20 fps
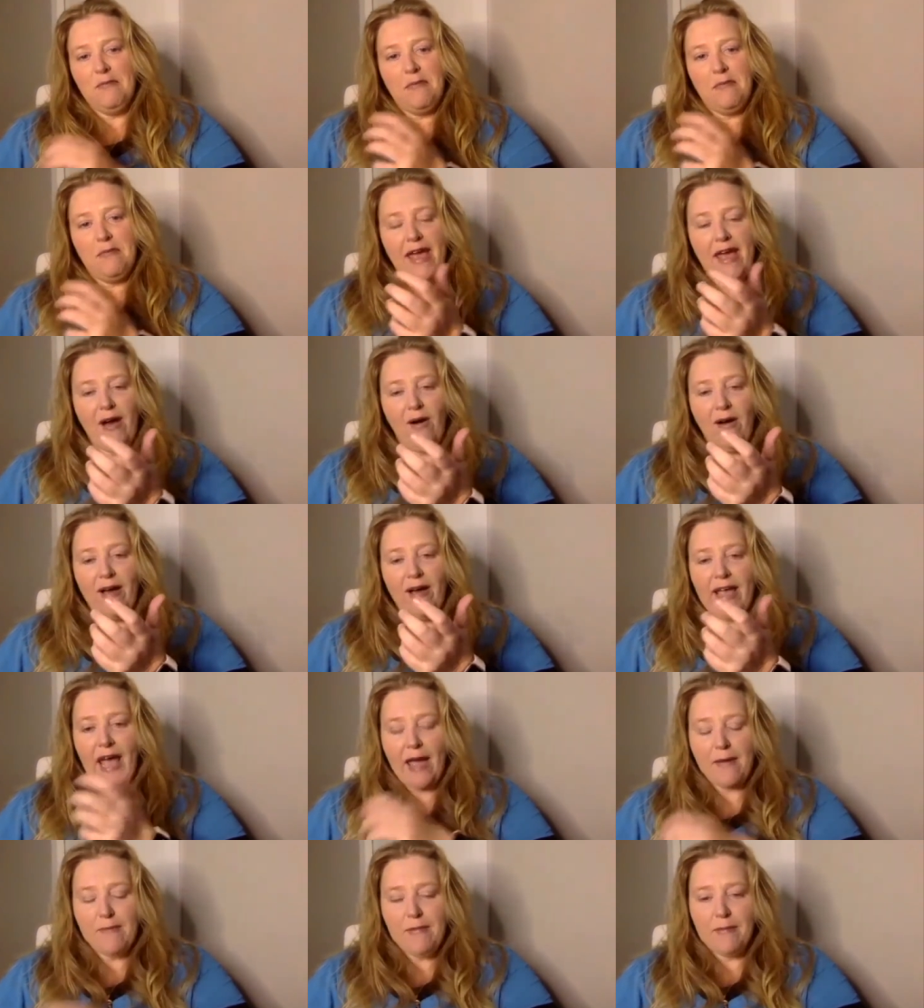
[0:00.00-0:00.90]
how I
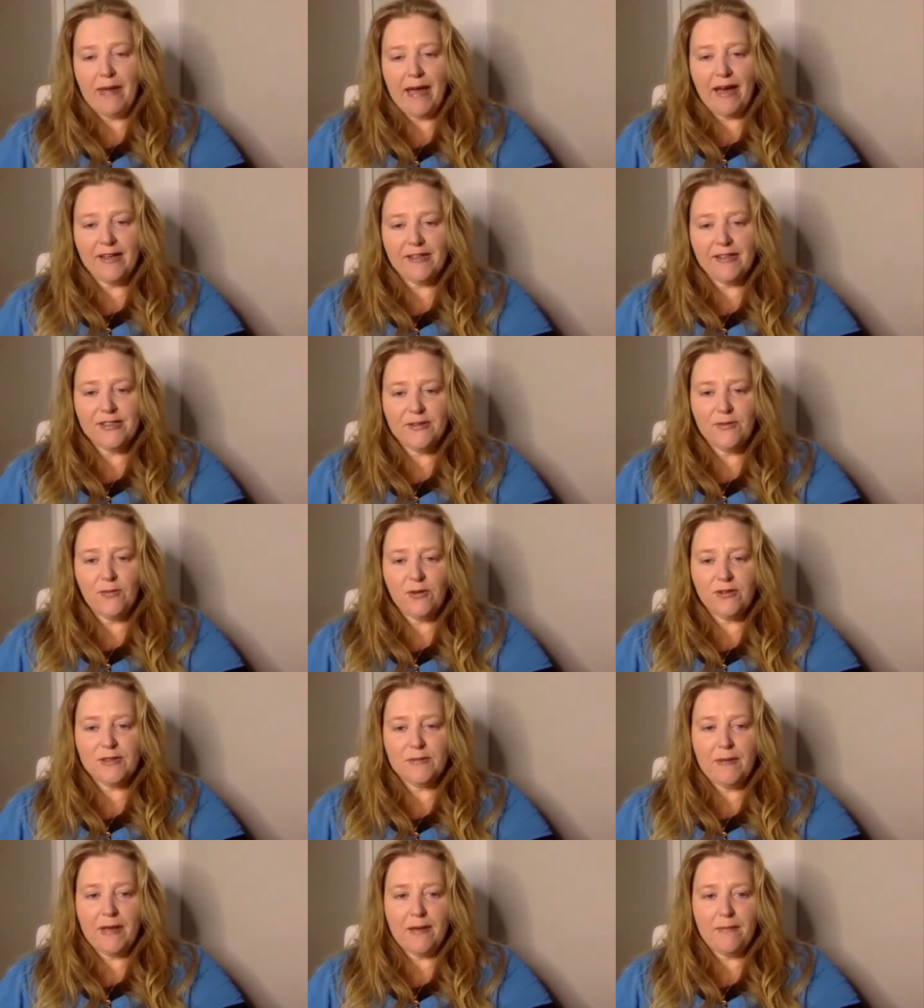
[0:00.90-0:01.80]
came about it was
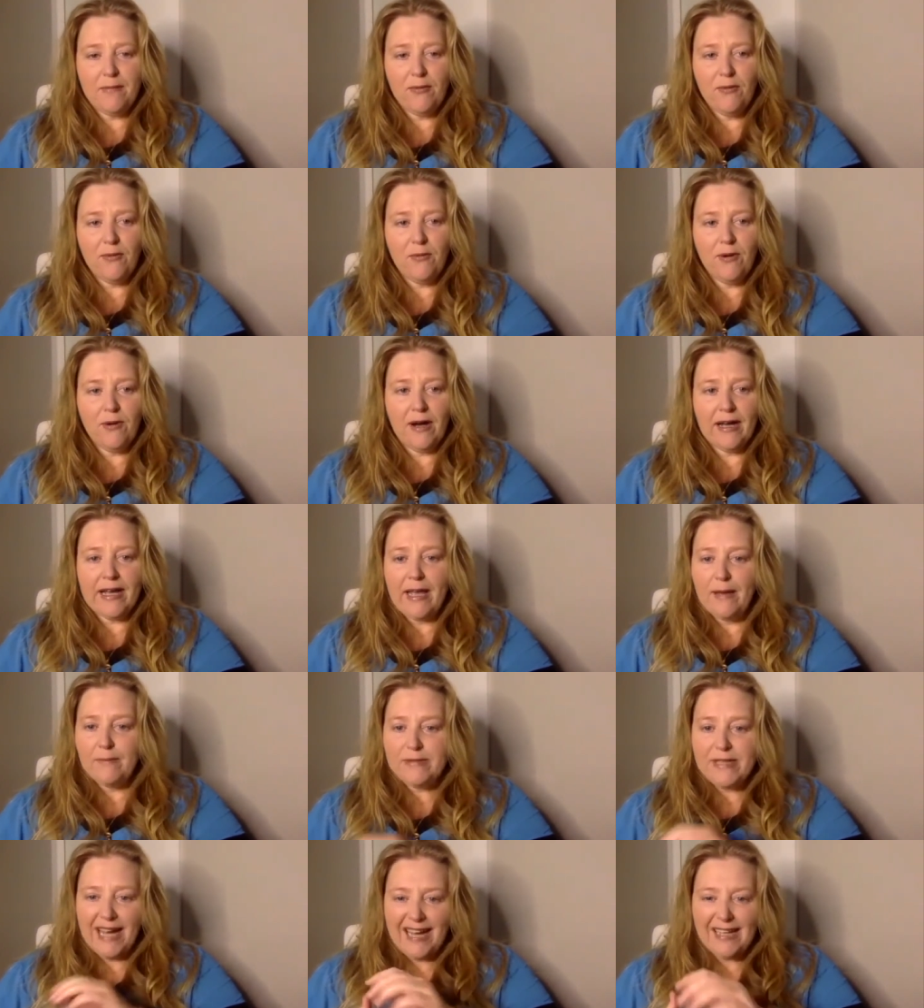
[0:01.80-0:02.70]
people what kept
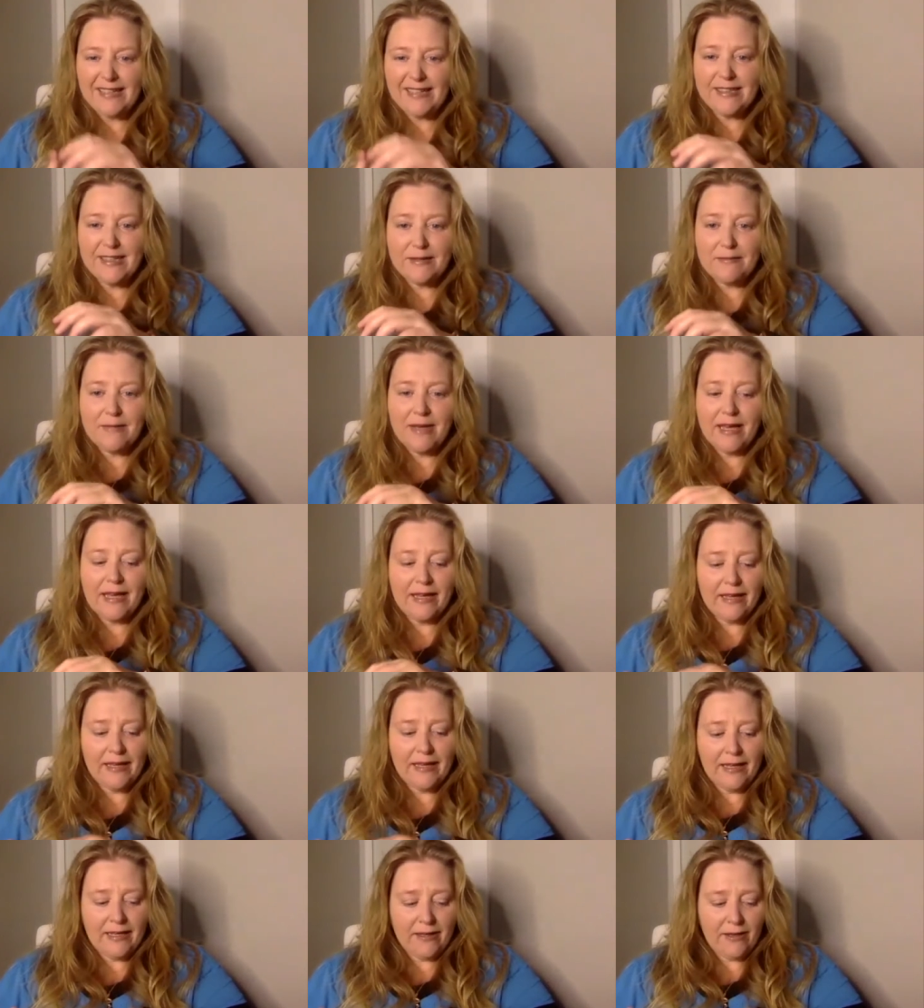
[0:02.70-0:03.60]
asking me,
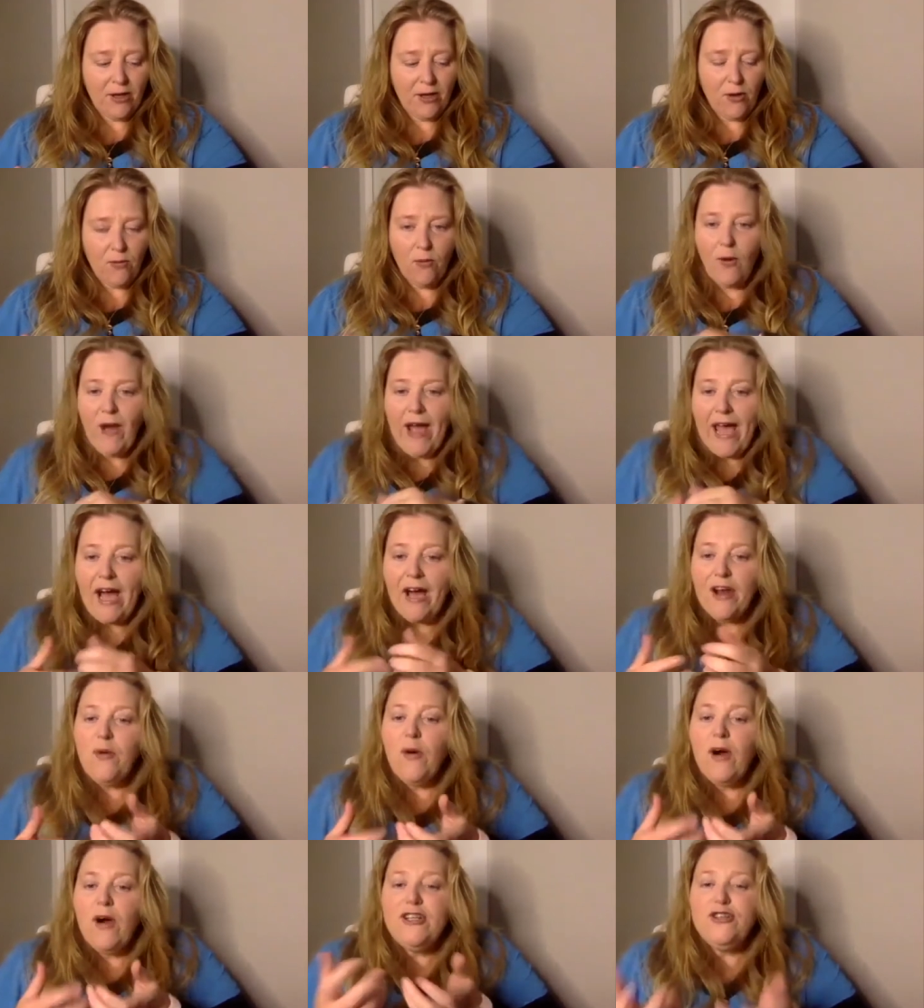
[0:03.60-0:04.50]
well, how
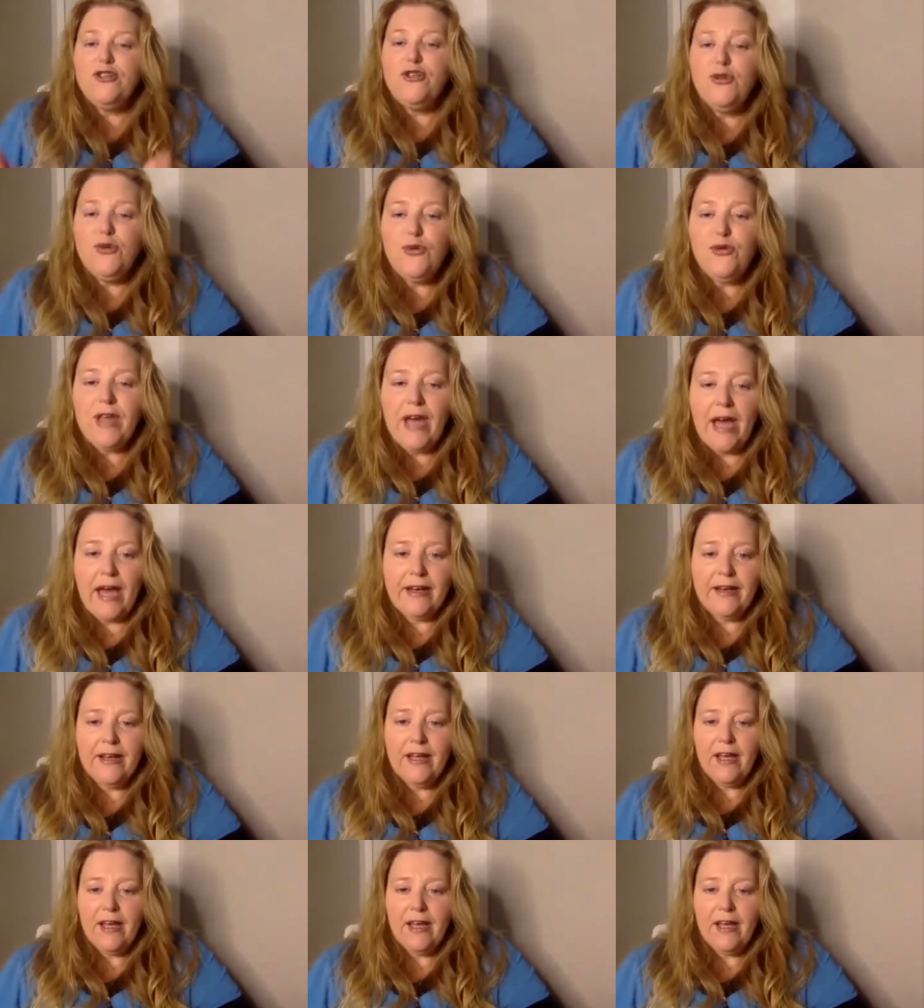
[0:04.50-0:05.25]
do I do that?